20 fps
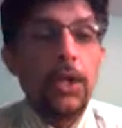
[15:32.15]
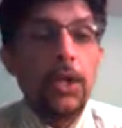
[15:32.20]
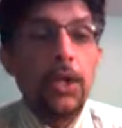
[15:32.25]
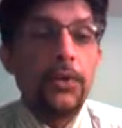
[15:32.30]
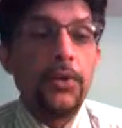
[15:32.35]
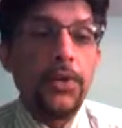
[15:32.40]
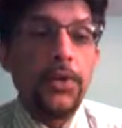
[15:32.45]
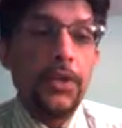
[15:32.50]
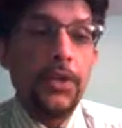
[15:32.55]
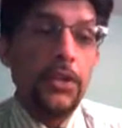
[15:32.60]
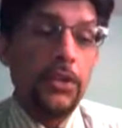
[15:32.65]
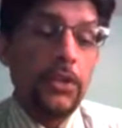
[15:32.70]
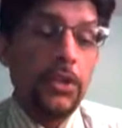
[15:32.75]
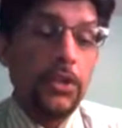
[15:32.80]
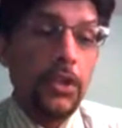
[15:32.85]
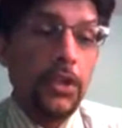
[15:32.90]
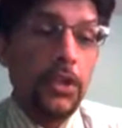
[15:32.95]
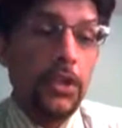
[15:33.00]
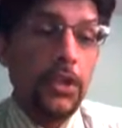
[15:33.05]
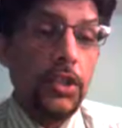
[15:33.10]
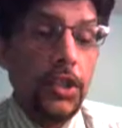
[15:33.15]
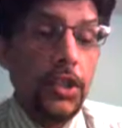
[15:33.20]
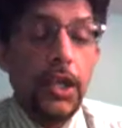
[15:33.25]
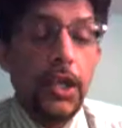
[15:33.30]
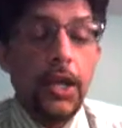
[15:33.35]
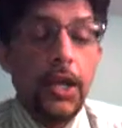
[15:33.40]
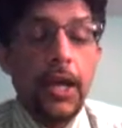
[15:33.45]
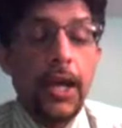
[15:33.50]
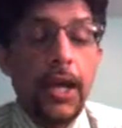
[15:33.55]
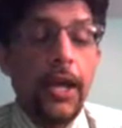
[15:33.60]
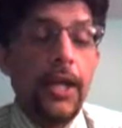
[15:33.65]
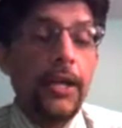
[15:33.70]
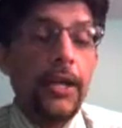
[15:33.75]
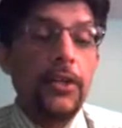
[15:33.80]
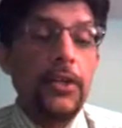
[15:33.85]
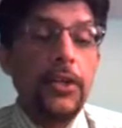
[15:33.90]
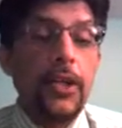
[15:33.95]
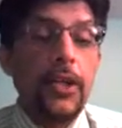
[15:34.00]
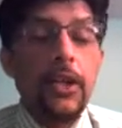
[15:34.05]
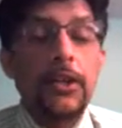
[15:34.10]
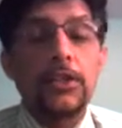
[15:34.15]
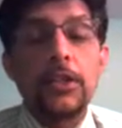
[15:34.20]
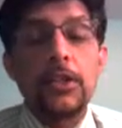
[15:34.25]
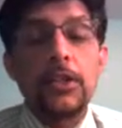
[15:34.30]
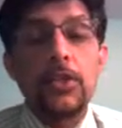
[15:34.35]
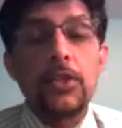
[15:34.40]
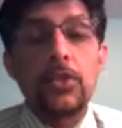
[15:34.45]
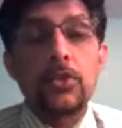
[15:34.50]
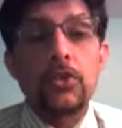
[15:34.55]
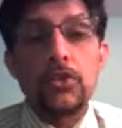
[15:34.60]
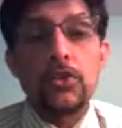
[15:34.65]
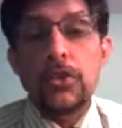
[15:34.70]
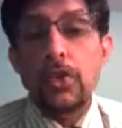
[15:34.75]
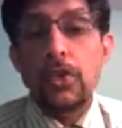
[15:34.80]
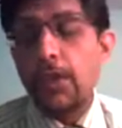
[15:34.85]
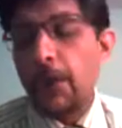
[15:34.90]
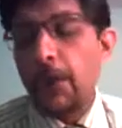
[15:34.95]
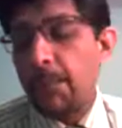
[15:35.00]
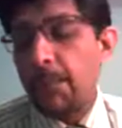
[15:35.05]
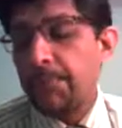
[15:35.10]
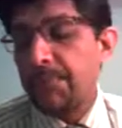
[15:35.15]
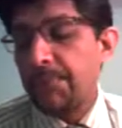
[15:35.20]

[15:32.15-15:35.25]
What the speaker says: really turn, and I think Australia